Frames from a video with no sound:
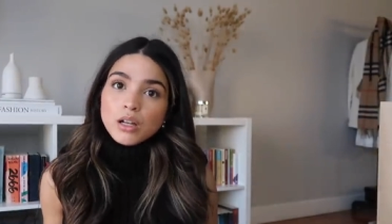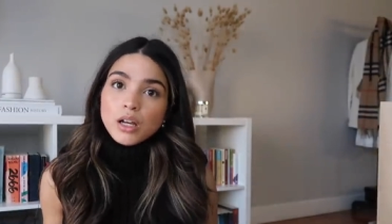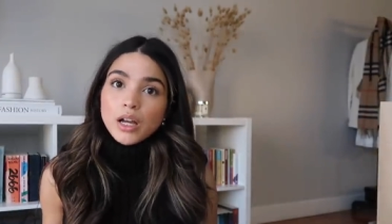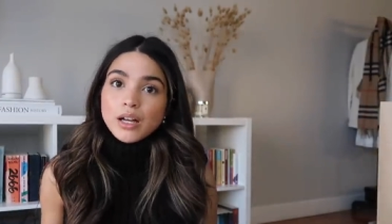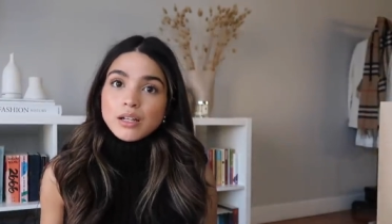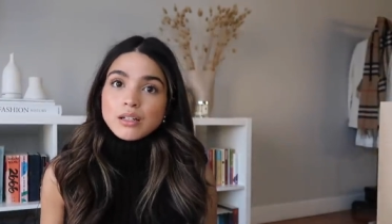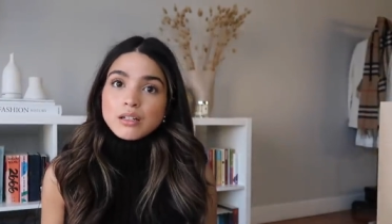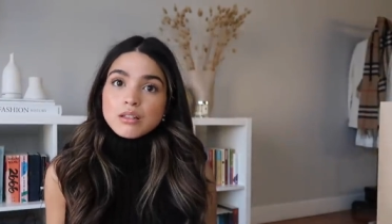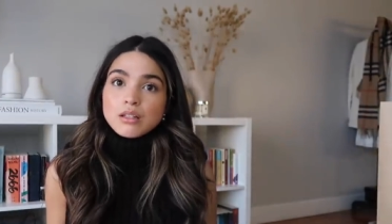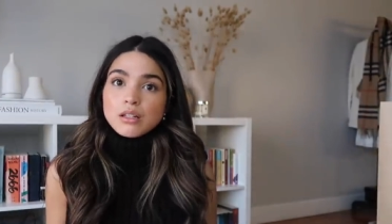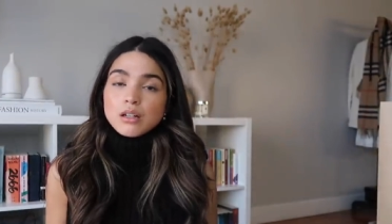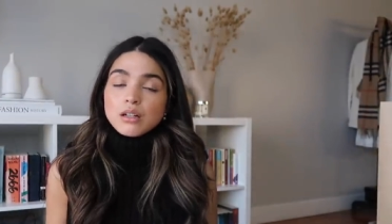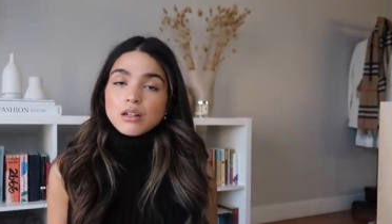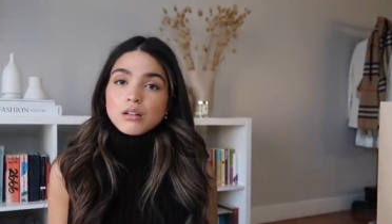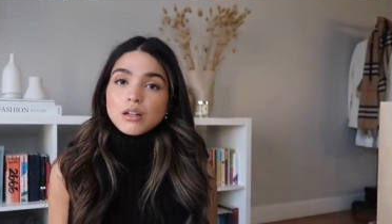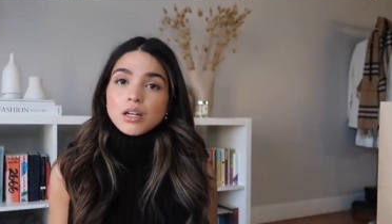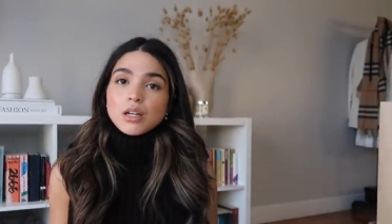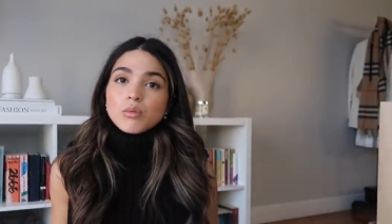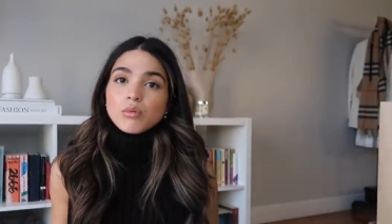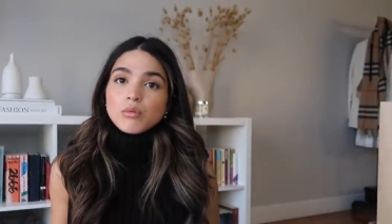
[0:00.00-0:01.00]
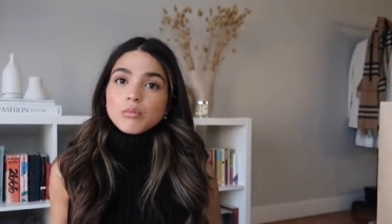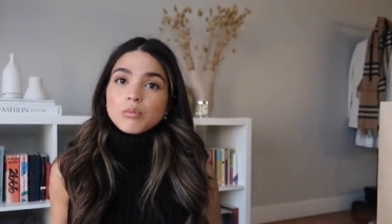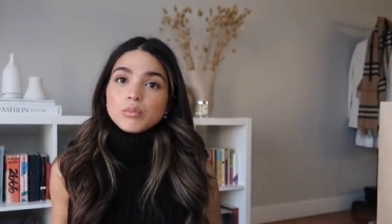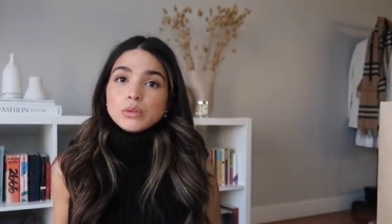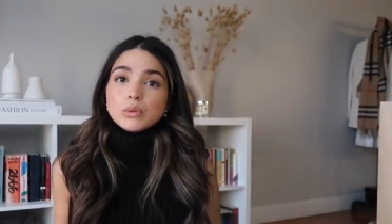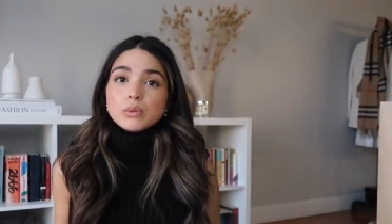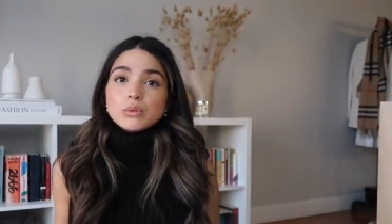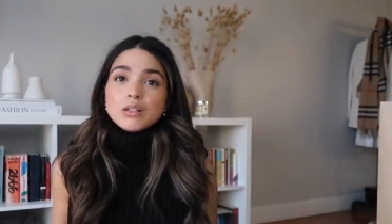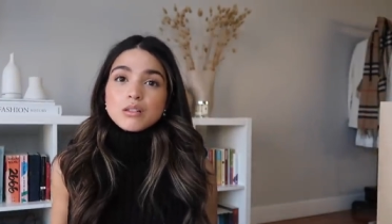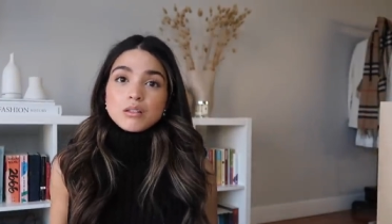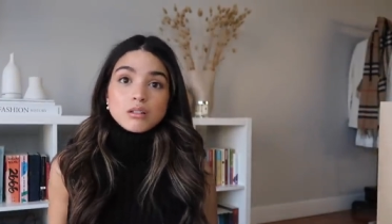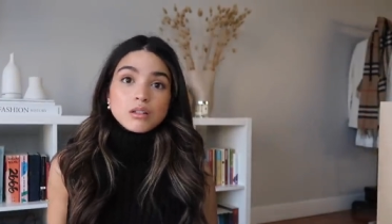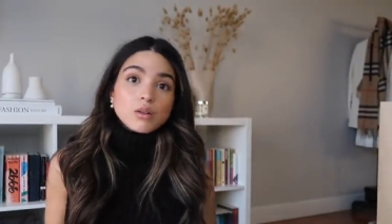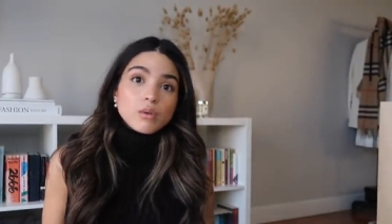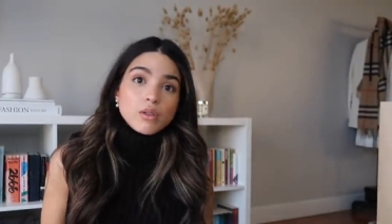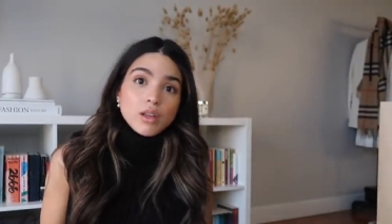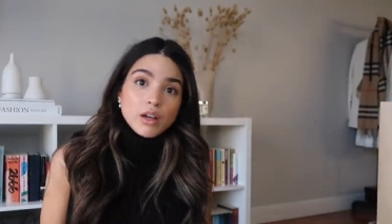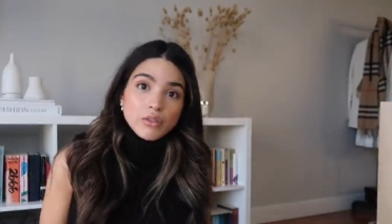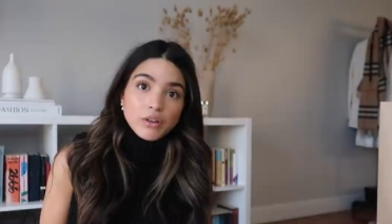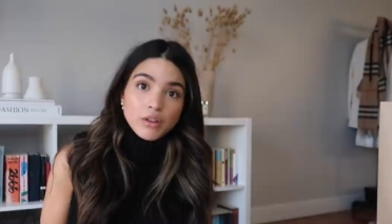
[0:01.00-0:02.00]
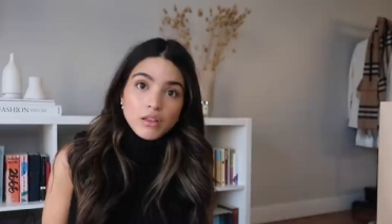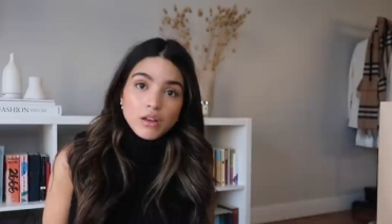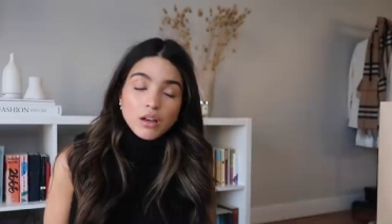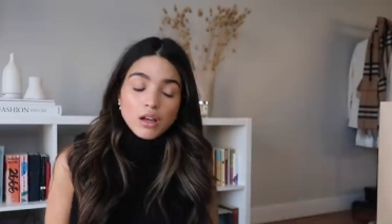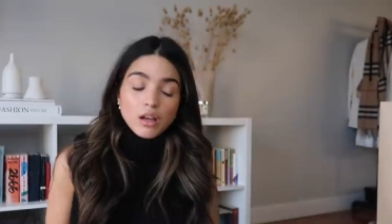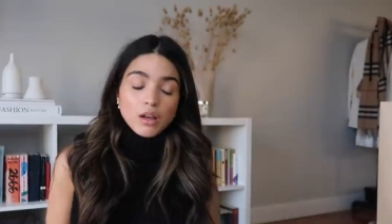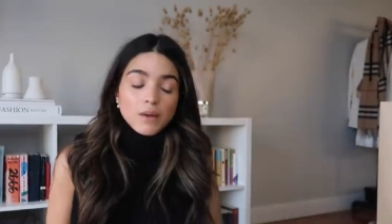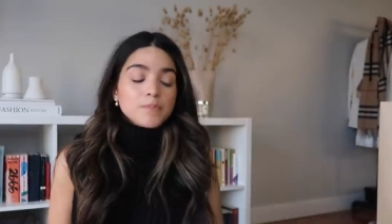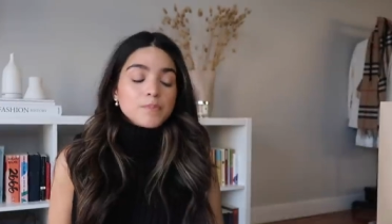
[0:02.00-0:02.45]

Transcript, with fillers: And it's like, okay, well, blue doesn't go with everything.